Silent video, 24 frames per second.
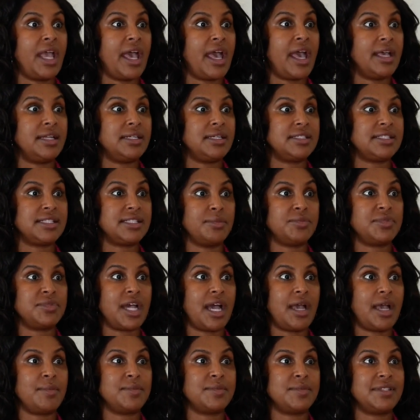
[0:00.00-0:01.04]
And
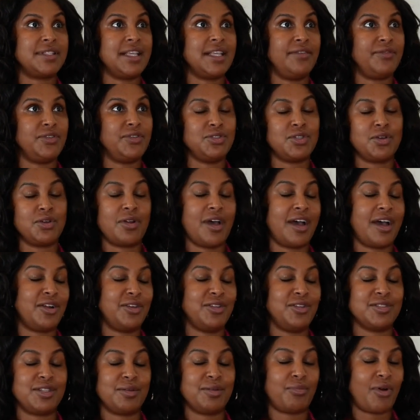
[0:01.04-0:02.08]
sometimes if you don't know how to
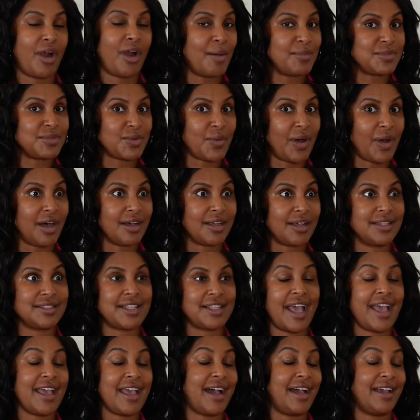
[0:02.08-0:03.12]
use the prompts well, because
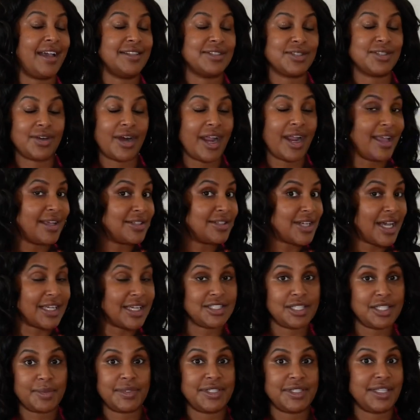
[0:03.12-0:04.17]
AI is great and
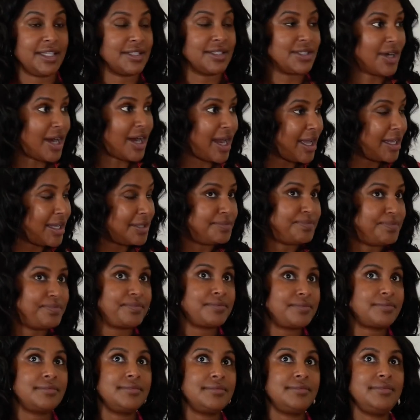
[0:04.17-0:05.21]
ChatGPT is great,
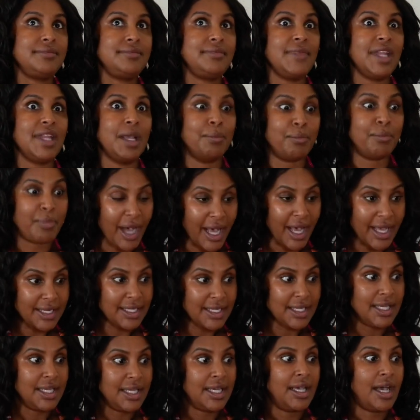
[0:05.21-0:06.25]

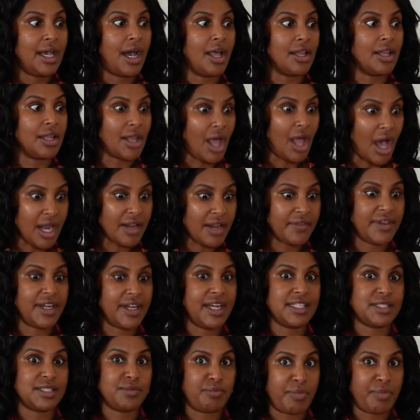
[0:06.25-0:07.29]
but a lot of
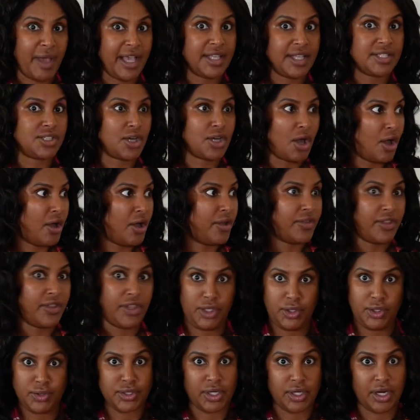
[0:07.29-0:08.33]
it is based on the
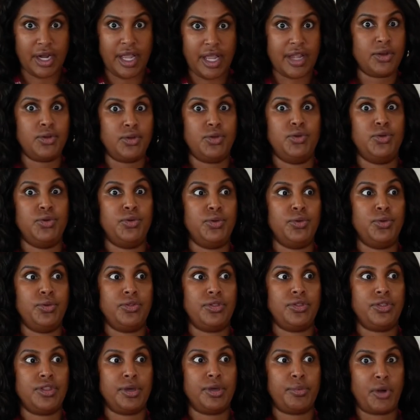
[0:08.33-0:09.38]
user and who
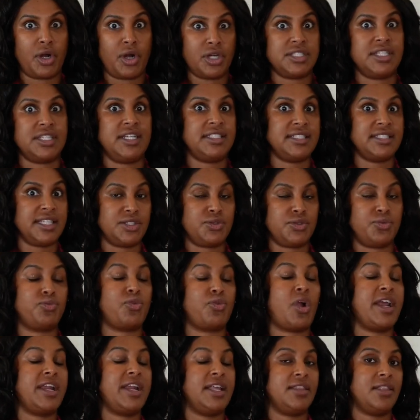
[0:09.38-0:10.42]
the person is that's
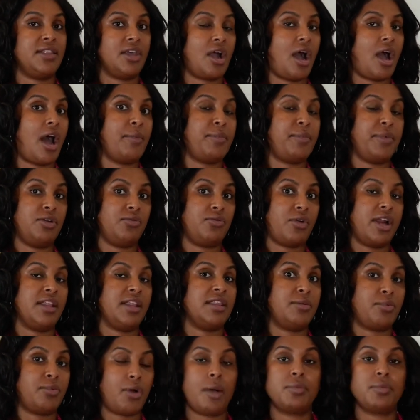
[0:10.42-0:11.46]
writing the copy and
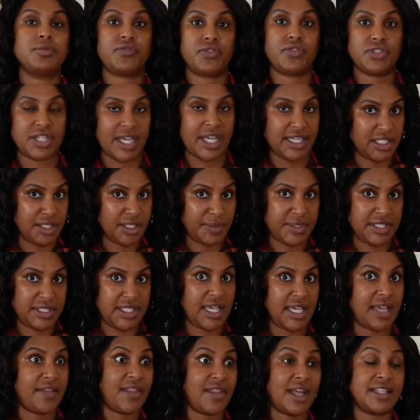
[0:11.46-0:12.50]
writing the prompts for
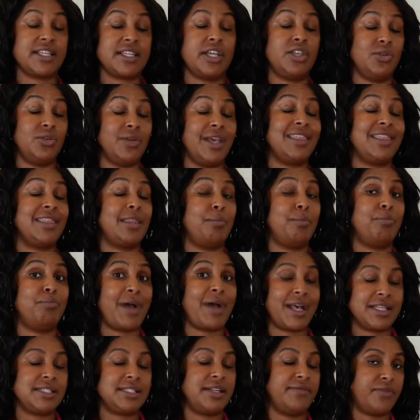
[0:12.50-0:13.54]
ChatGPT. And that's how you get the
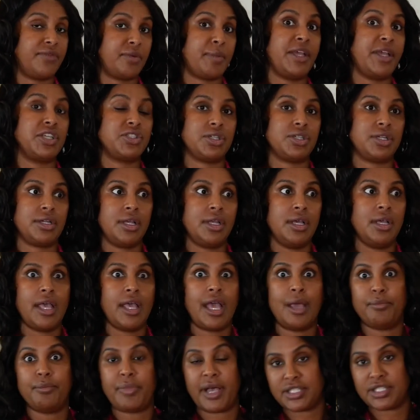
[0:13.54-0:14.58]
best information
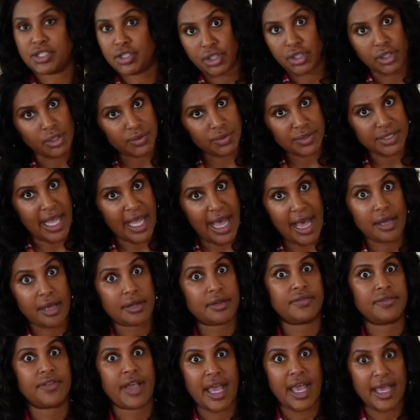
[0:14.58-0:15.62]
and best use out
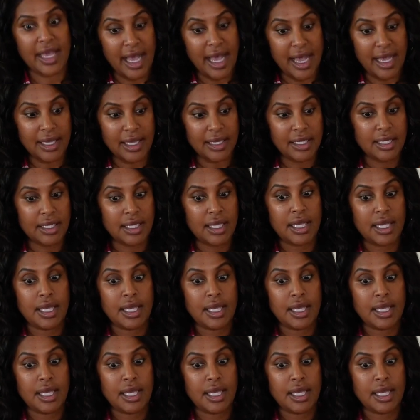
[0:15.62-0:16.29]
of AI.